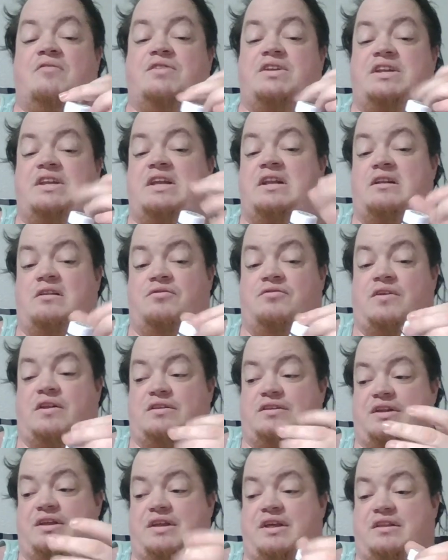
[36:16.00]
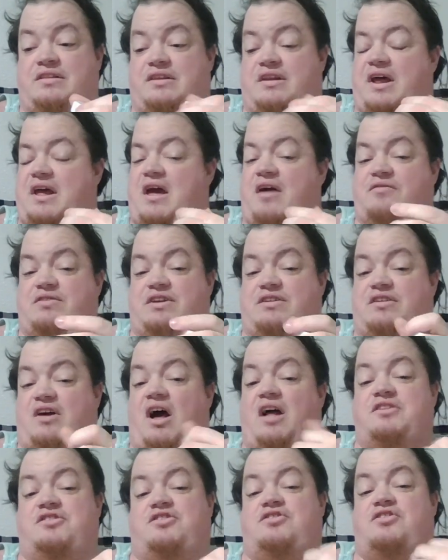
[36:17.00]
I have a needle felting kit that I
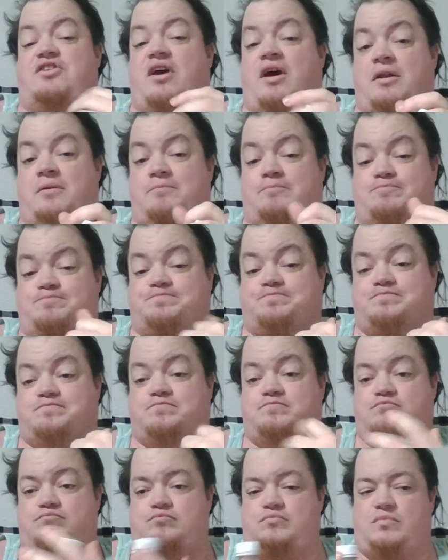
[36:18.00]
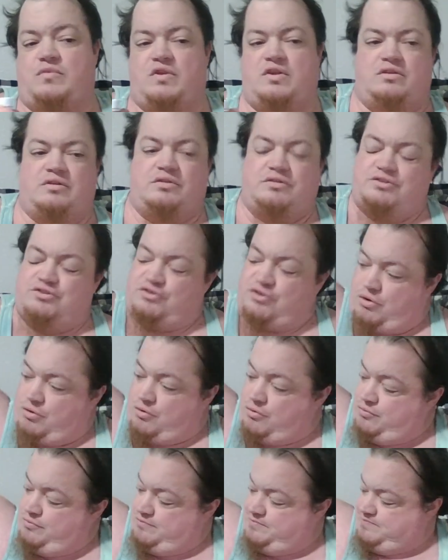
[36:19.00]
haven't touched yet.
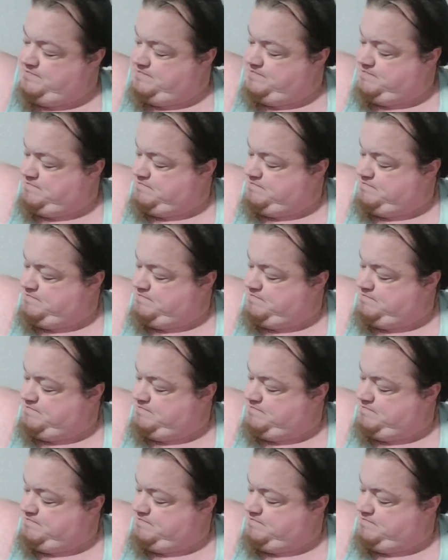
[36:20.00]
So